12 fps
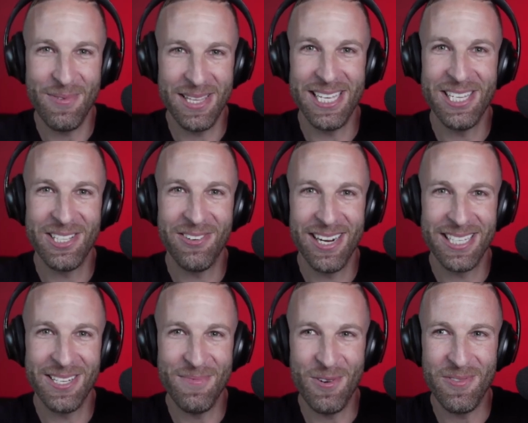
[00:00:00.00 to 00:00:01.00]
with Easter
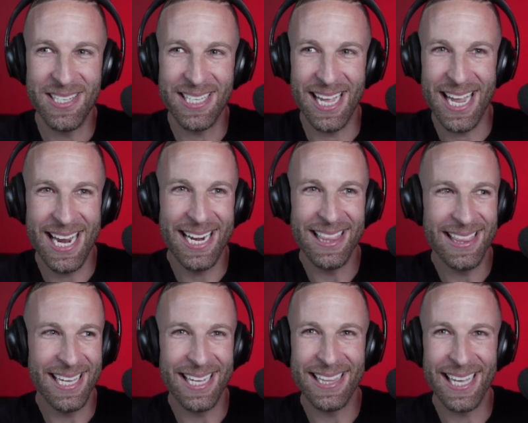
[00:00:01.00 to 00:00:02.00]
eggs in movies, that hidden
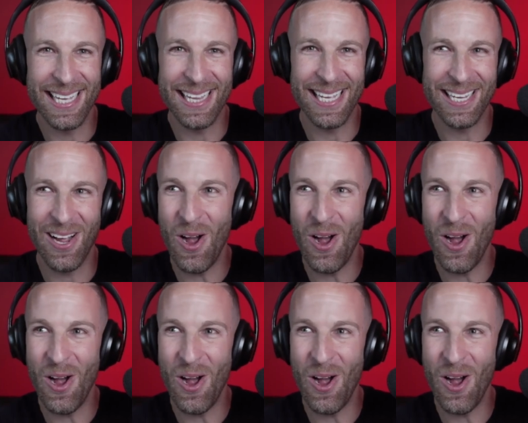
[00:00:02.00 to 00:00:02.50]
thing that like,